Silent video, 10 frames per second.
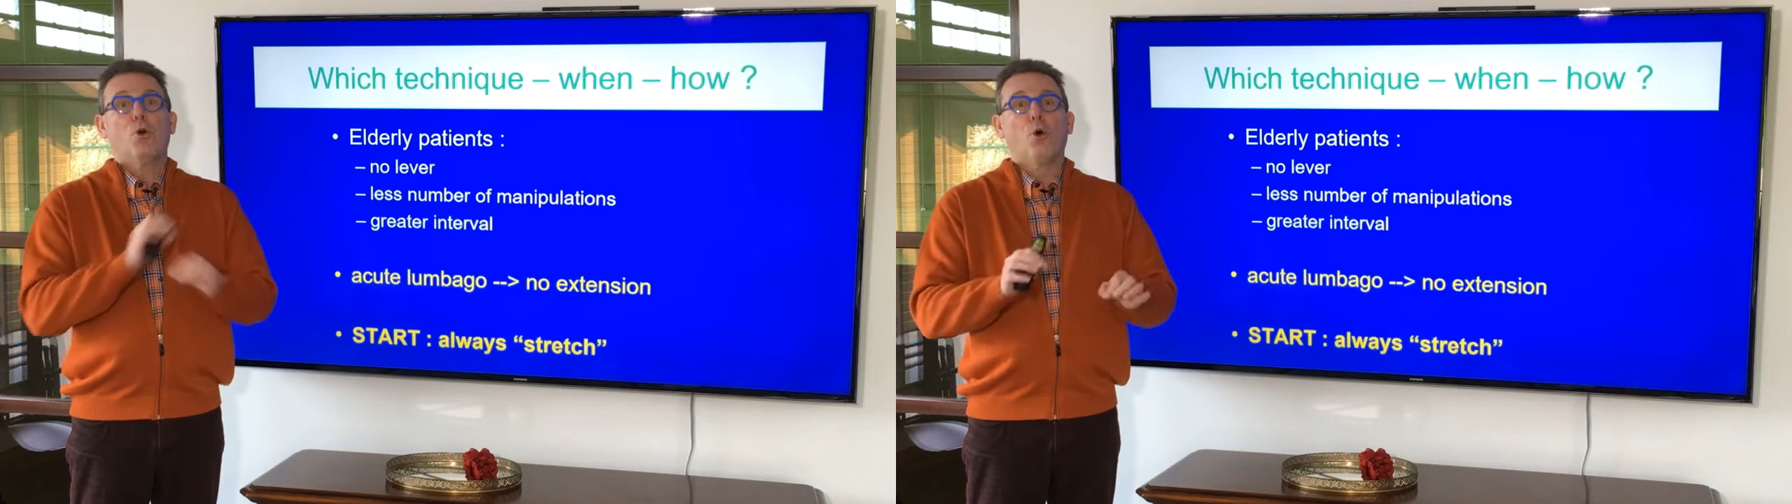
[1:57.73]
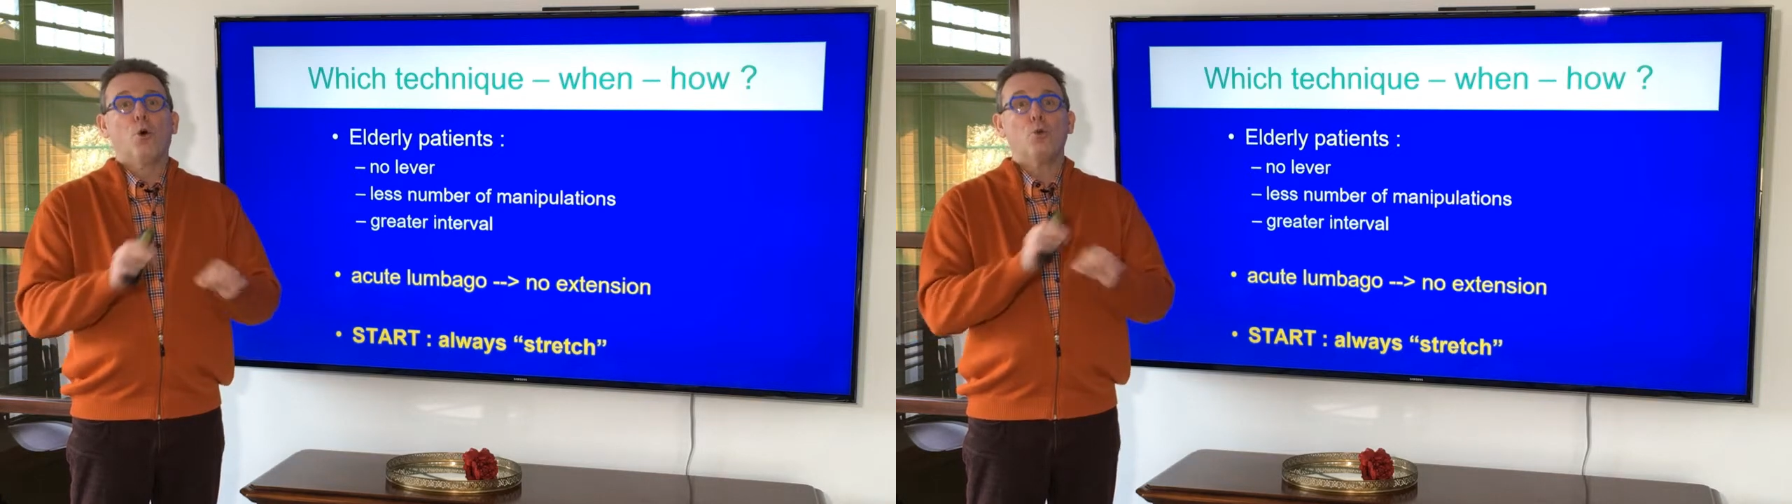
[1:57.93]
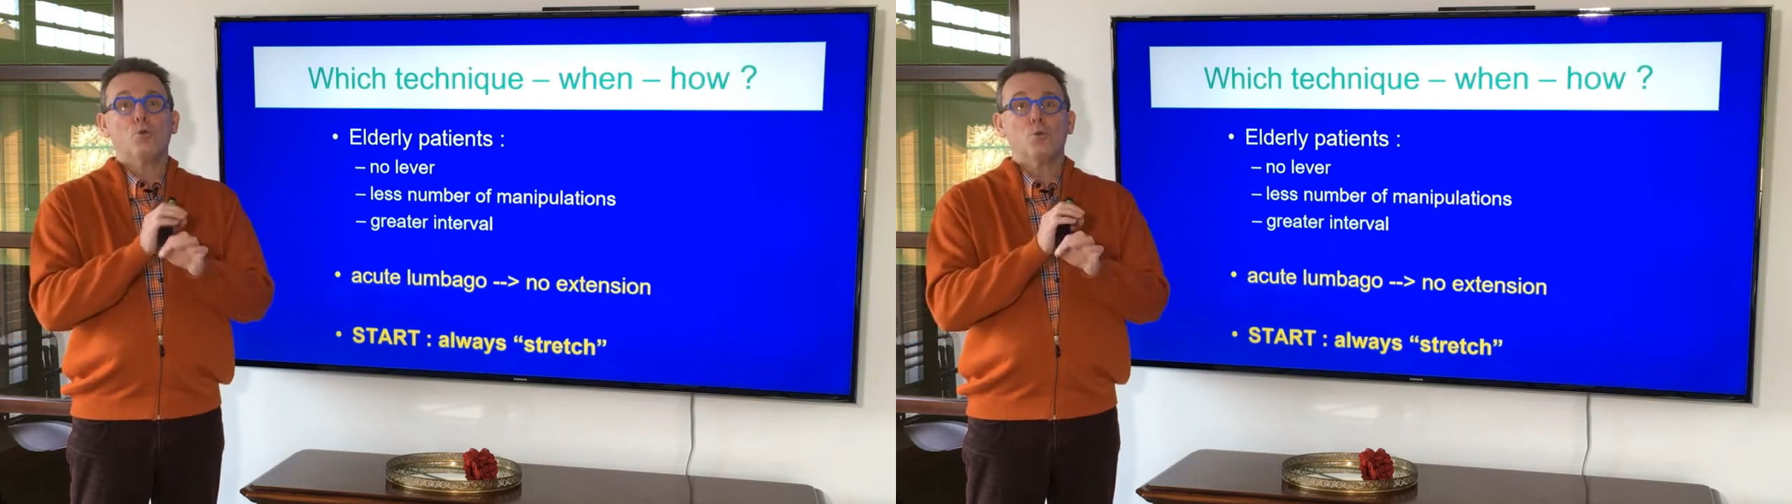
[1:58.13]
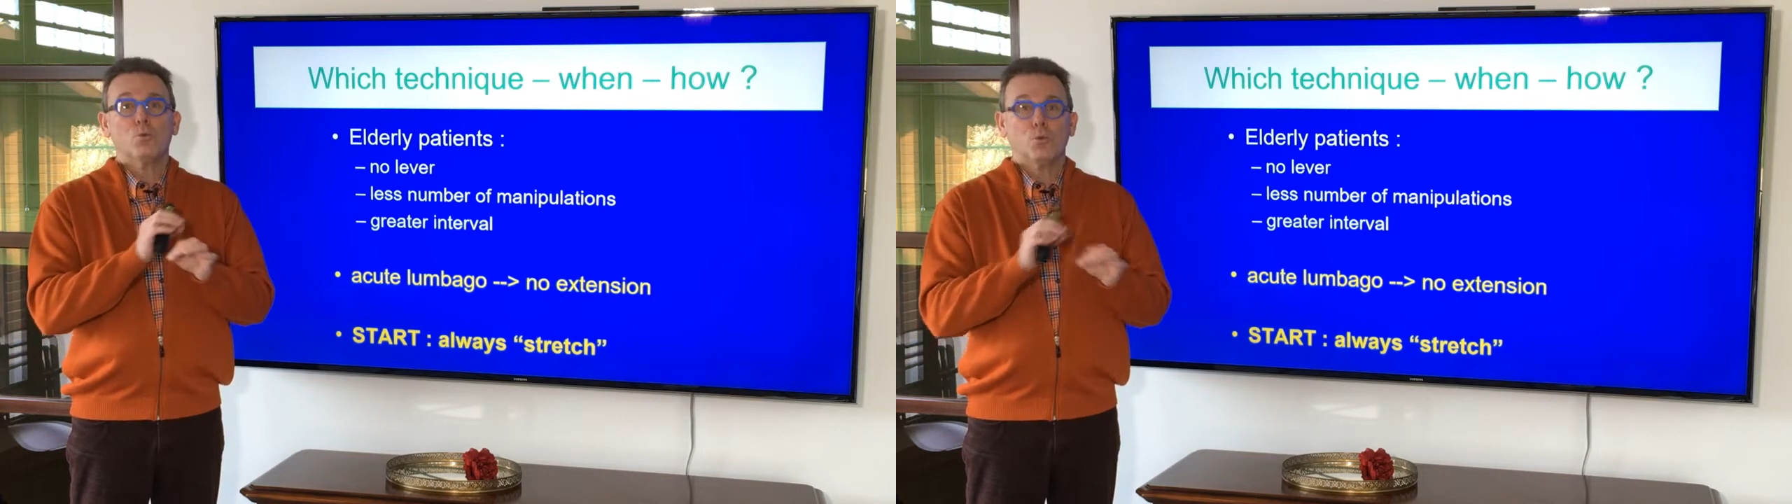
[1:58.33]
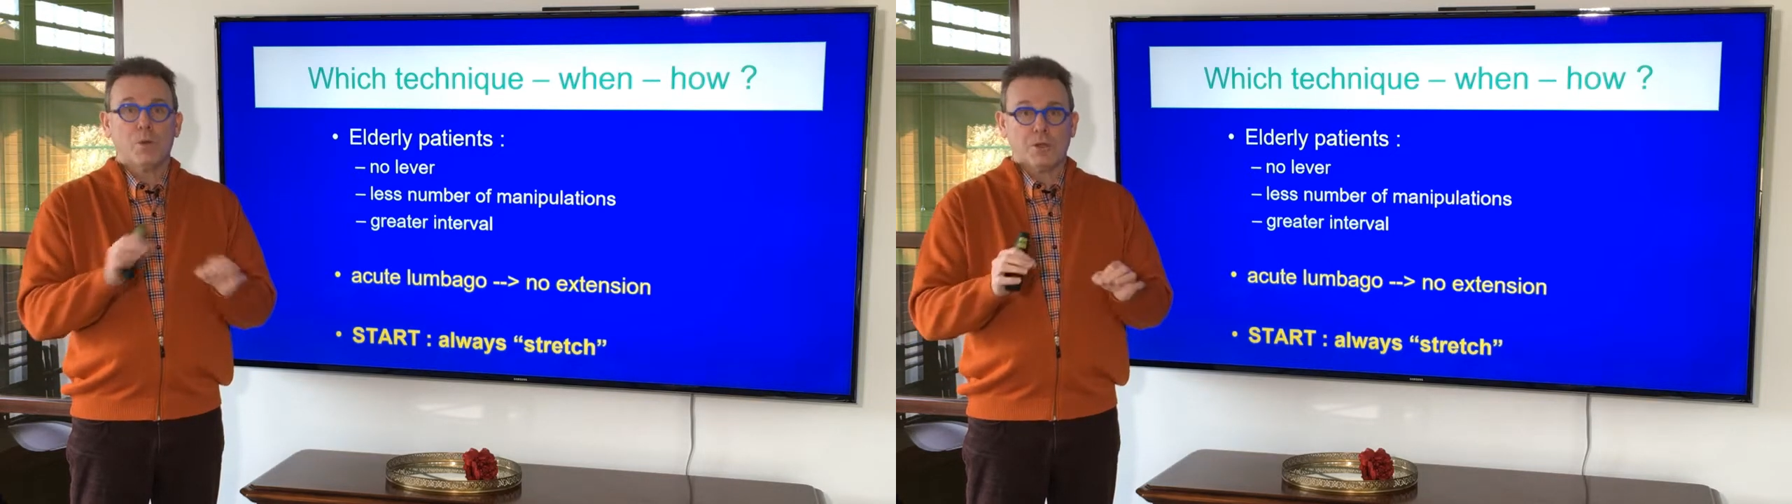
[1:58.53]

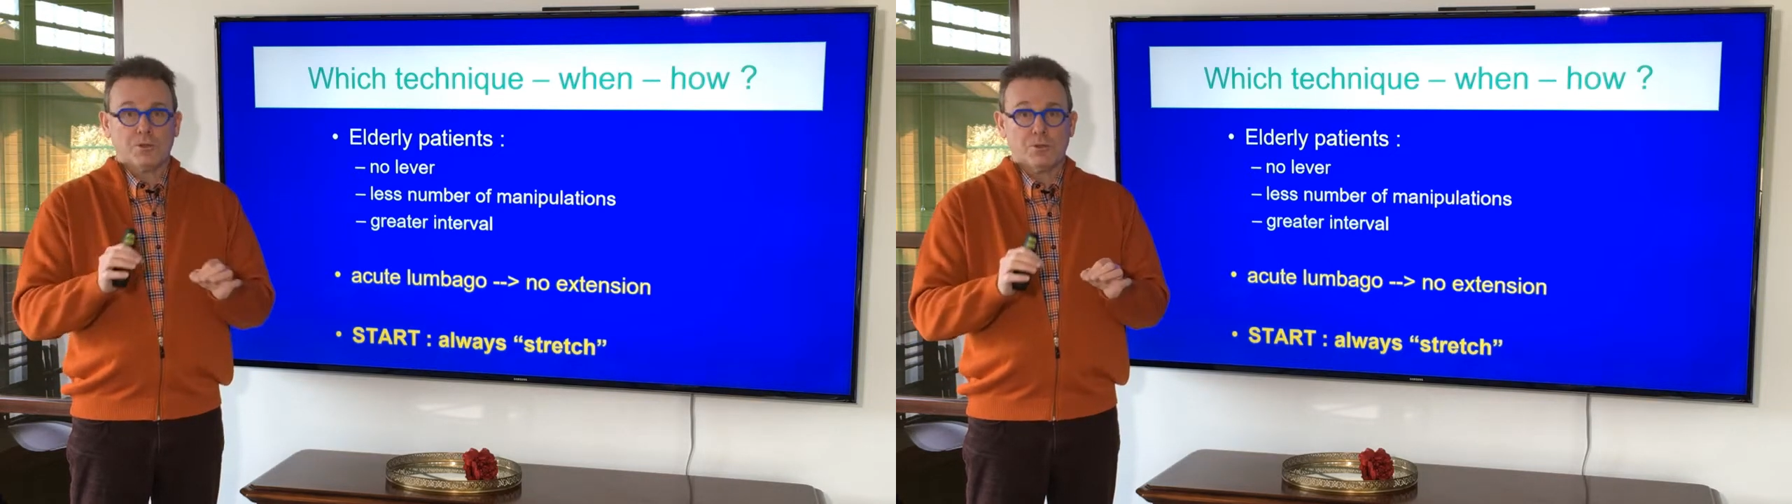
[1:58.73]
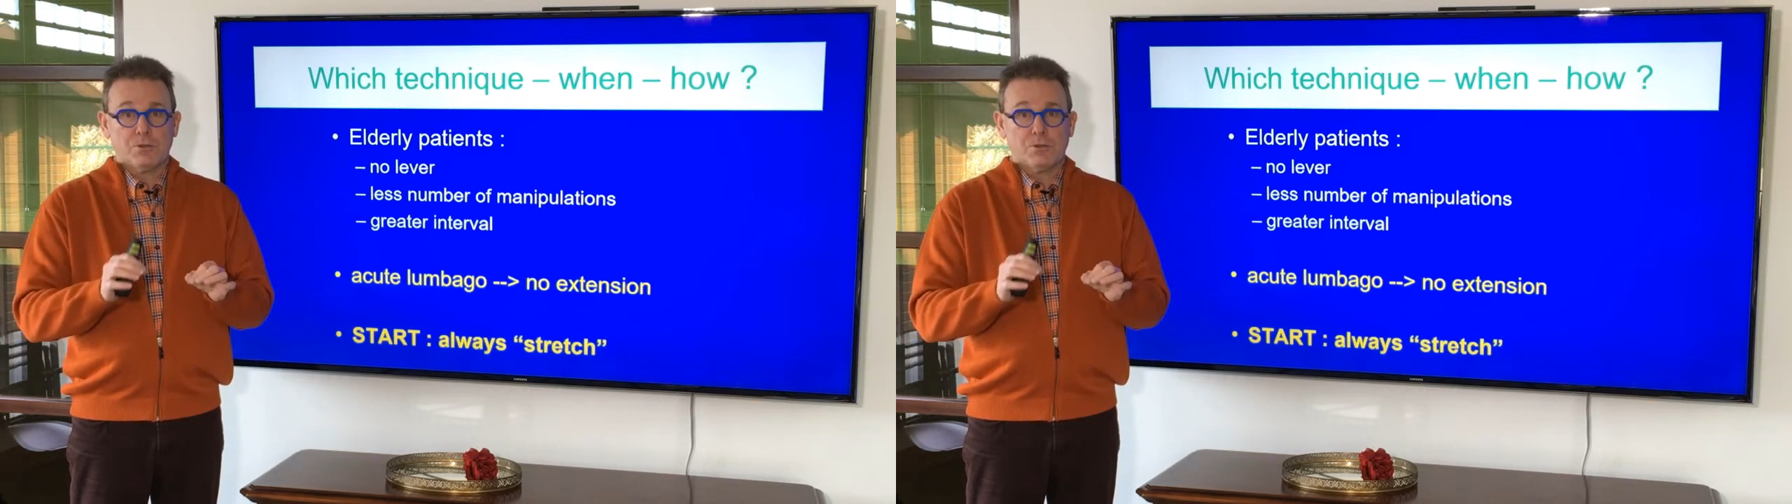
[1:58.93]
Always,